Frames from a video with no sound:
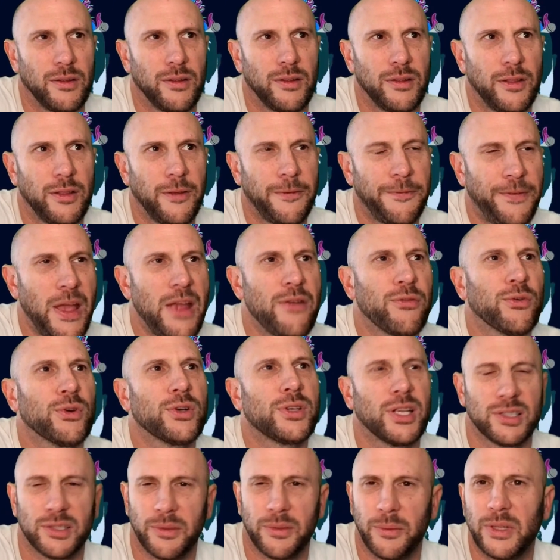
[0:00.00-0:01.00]
the
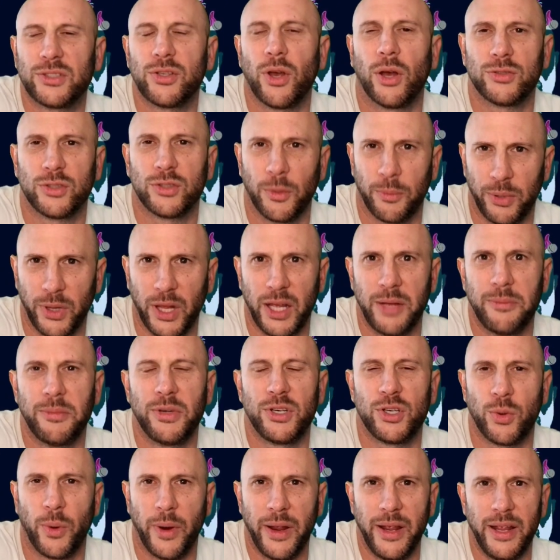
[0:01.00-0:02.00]
favoritism that's also played
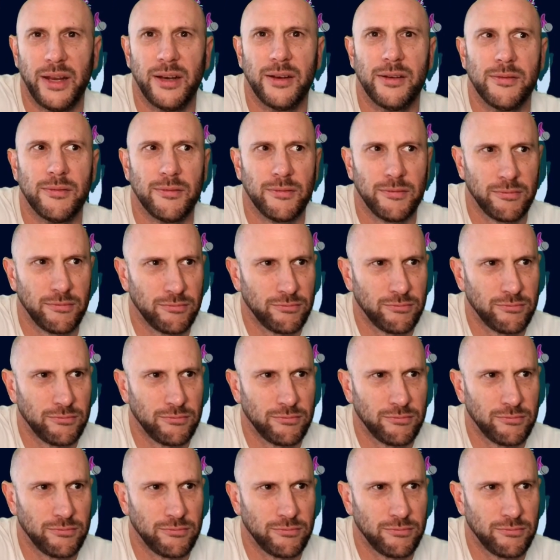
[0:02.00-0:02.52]
between